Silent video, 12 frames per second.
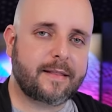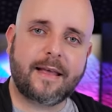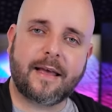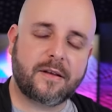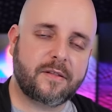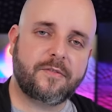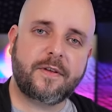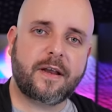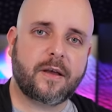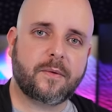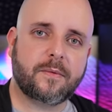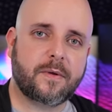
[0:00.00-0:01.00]
the end of the
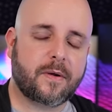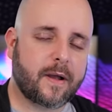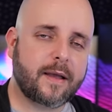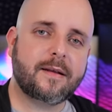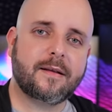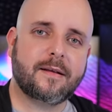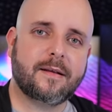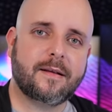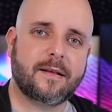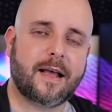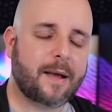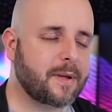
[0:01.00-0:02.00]
video. All right?
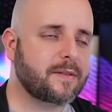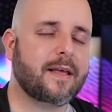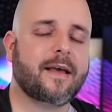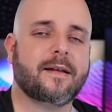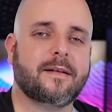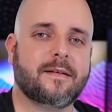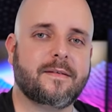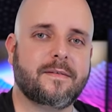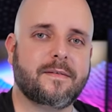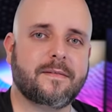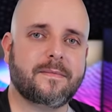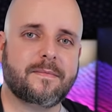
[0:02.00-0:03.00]
How about that?
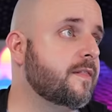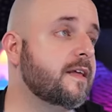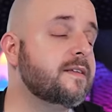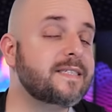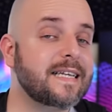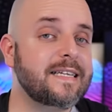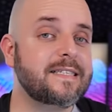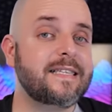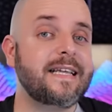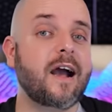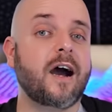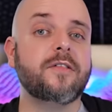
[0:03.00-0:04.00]
Now, this is
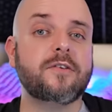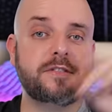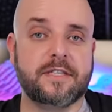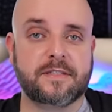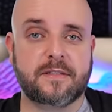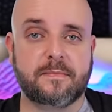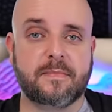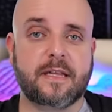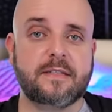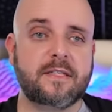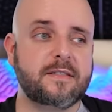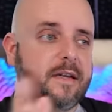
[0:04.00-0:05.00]
the other system.
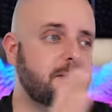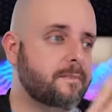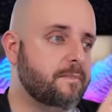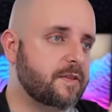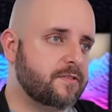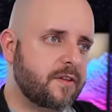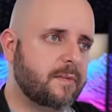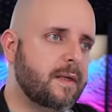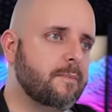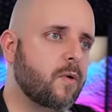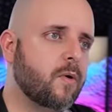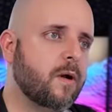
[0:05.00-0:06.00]
This is gonna this is gonna
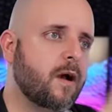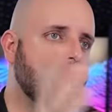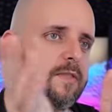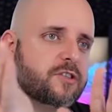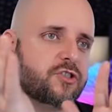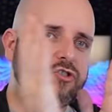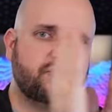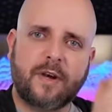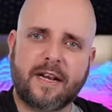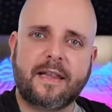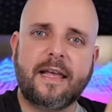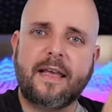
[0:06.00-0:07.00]
be more on the
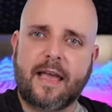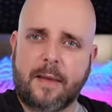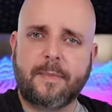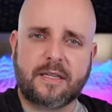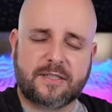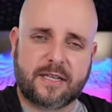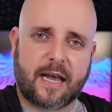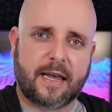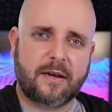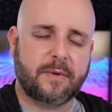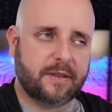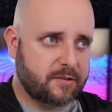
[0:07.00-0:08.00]
strictly gaming
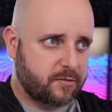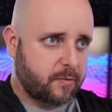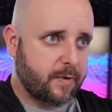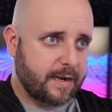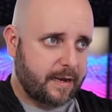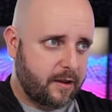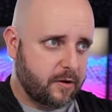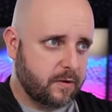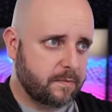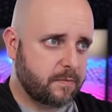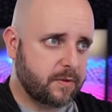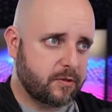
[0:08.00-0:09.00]
side with this one right
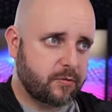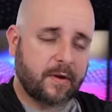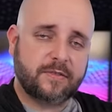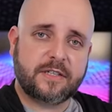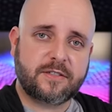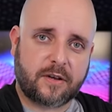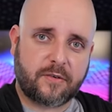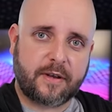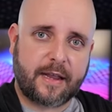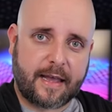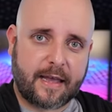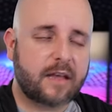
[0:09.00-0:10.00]
here with the
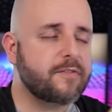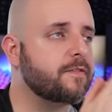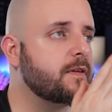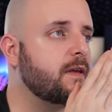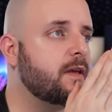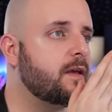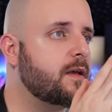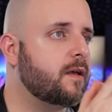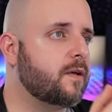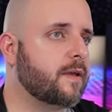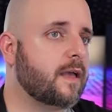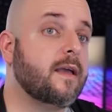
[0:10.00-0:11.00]
12600 KF,
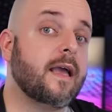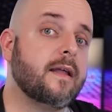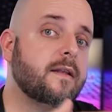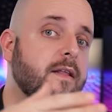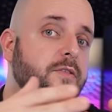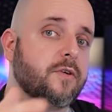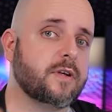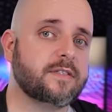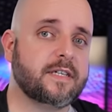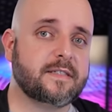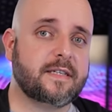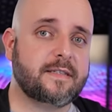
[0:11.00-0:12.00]
okay, and the
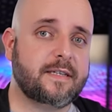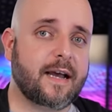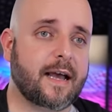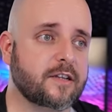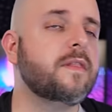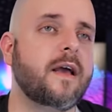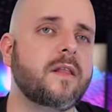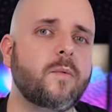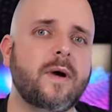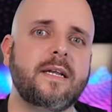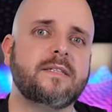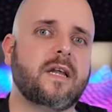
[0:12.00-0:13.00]
3060 Ti. The other
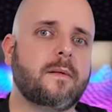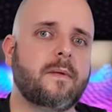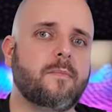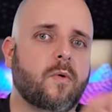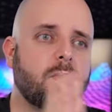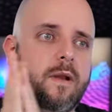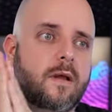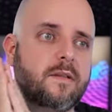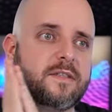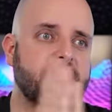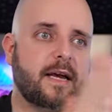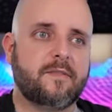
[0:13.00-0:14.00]
one is gonna be more along
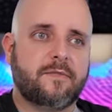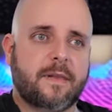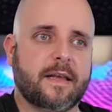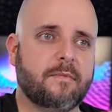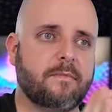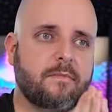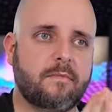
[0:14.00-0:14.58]
the side of like